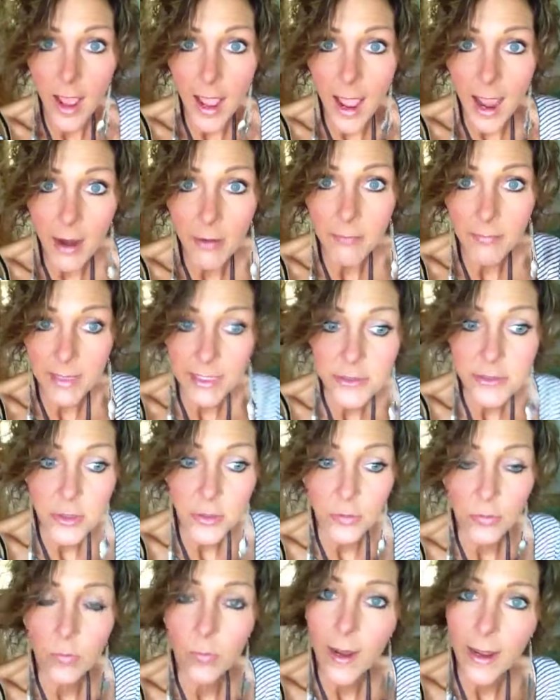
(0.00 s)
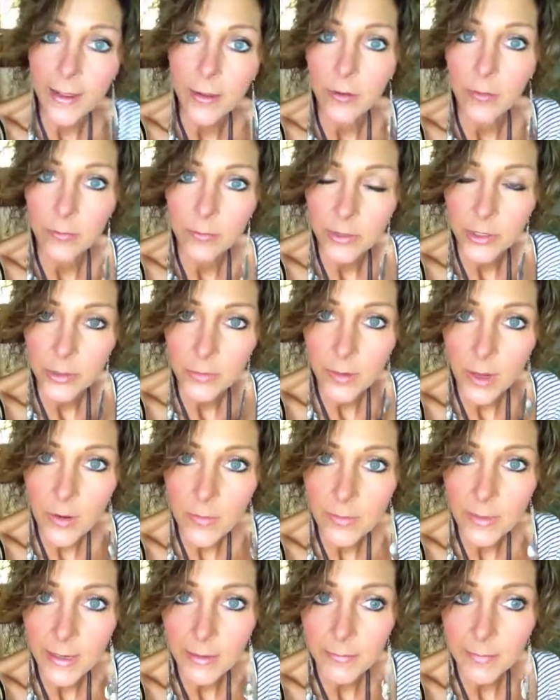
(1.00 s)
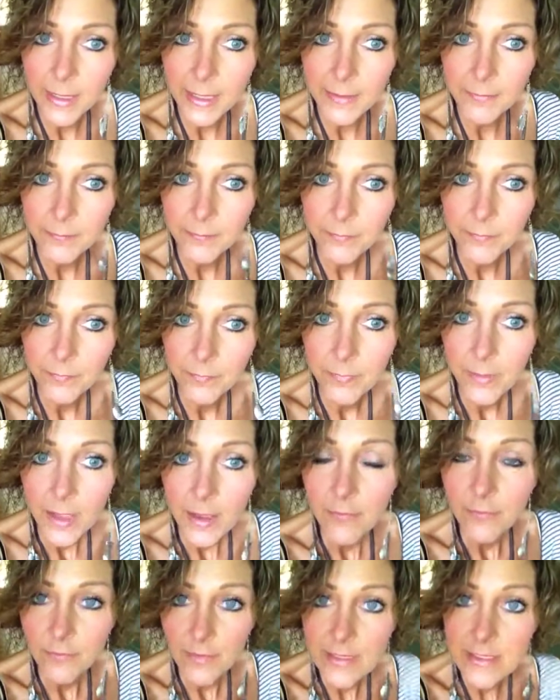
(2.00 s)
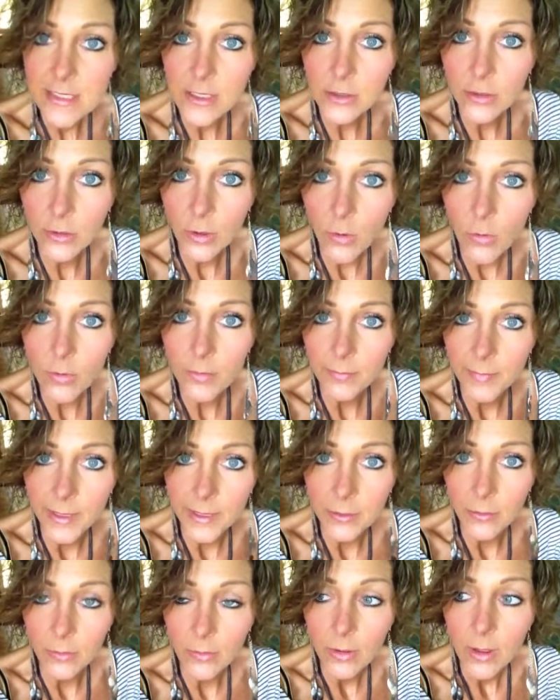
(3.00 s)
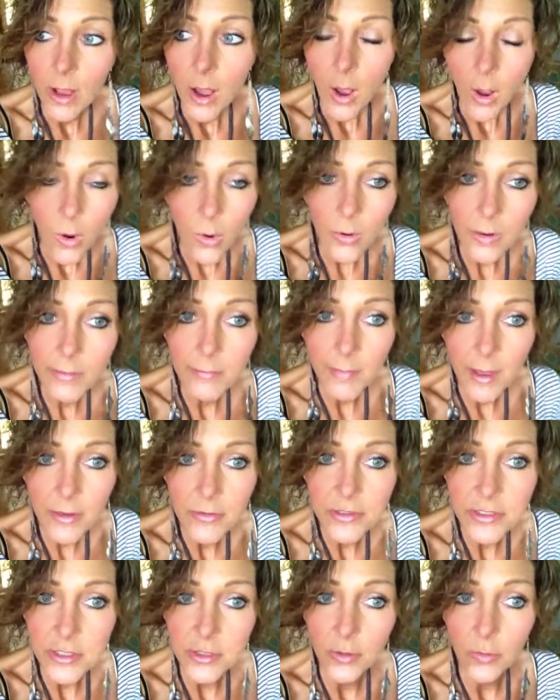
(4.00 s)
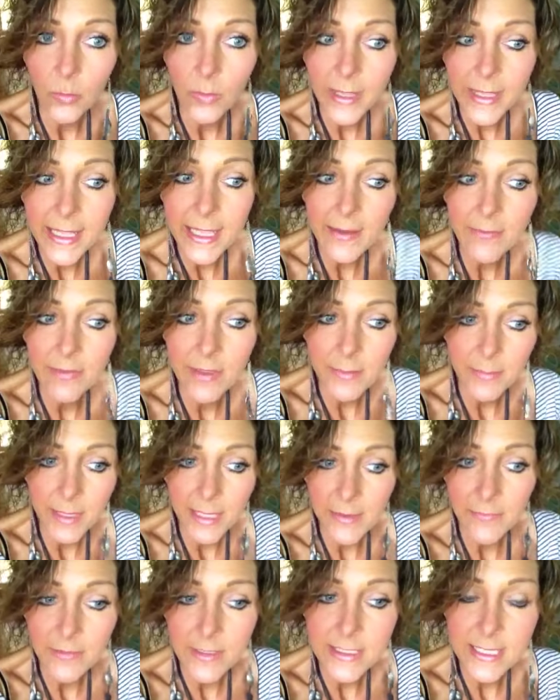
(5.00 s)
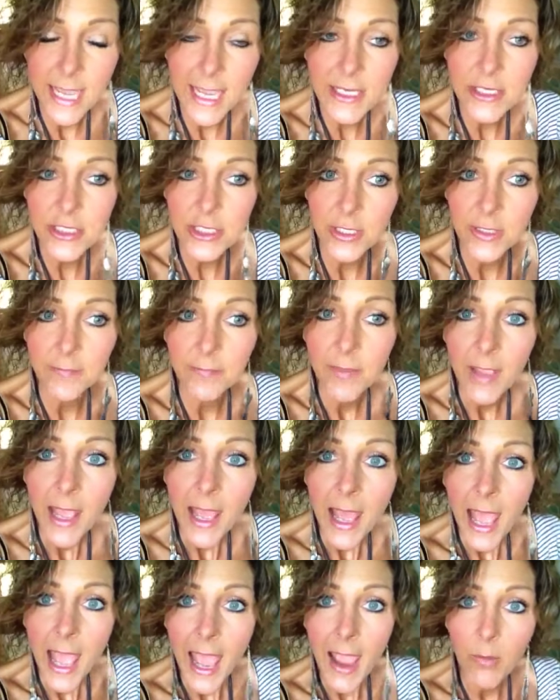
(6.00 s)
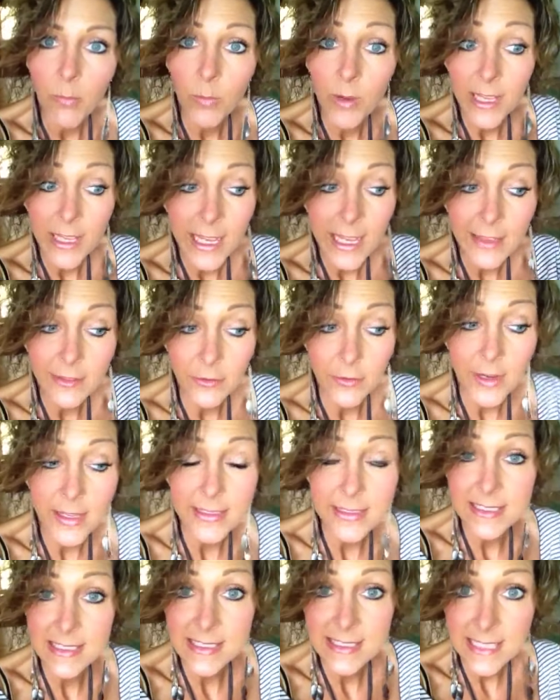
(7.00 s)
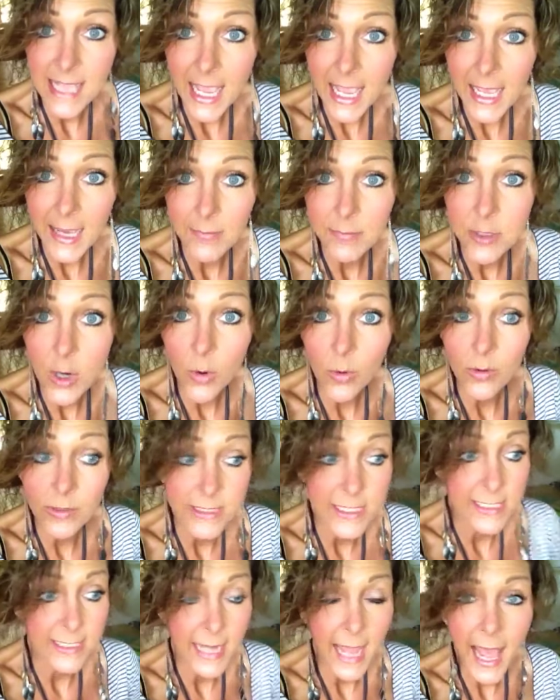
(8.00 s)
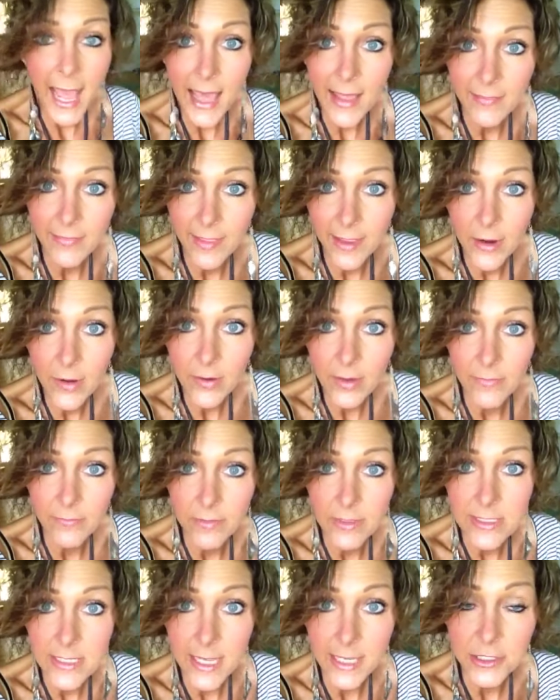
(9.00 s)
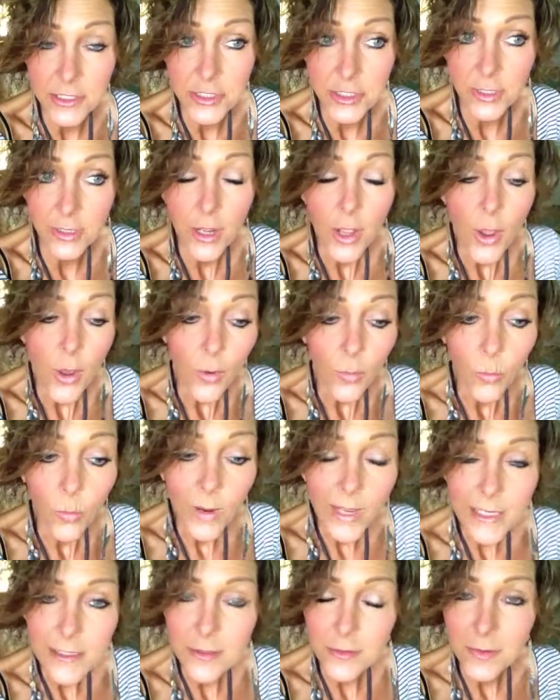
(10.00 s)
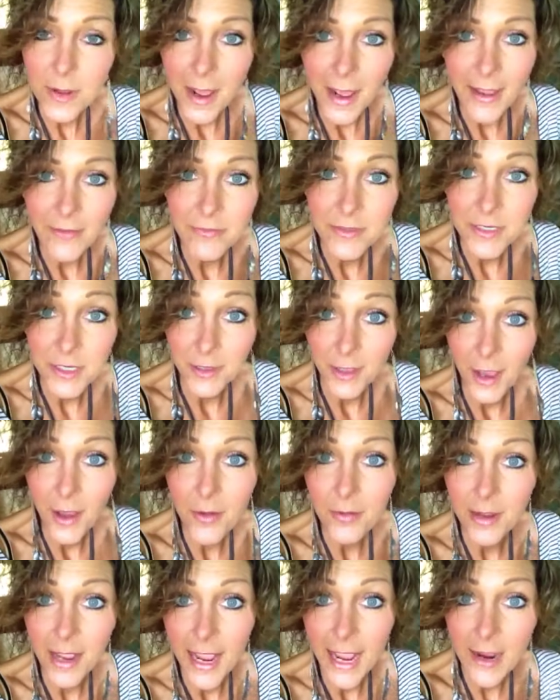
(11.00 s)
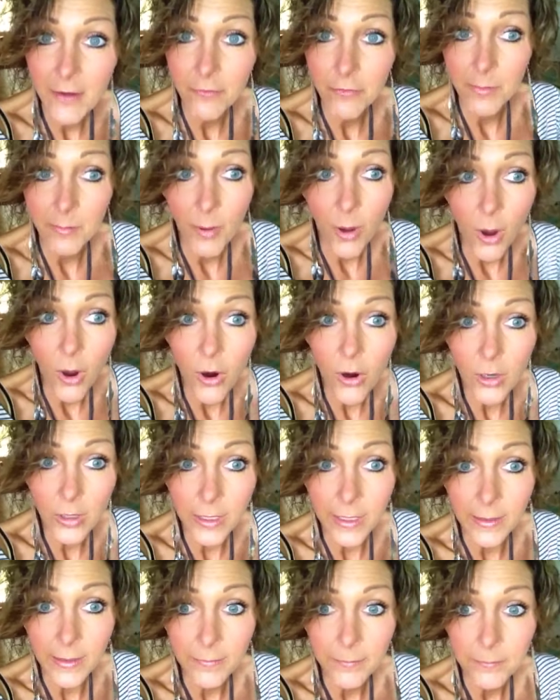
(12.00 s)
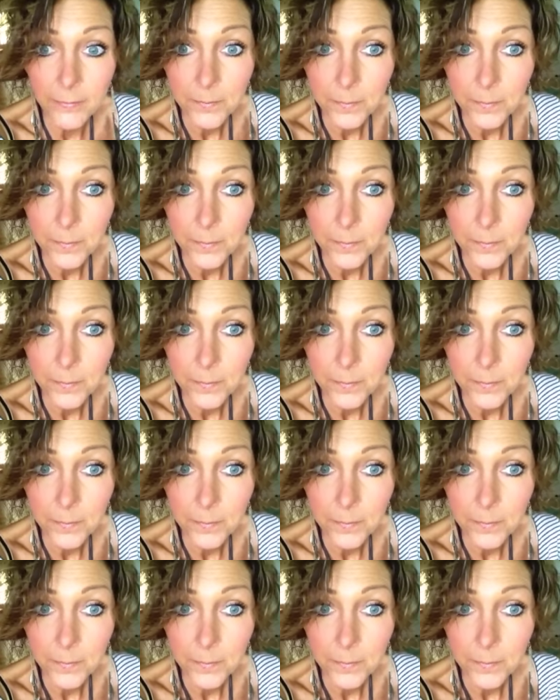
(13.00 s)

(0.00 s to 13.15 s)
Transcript: our mental realm. Do you know what I mean? Physical or mental or emotional, we give them an invitation and we either accept or deny their invitation. We do not have to go to every party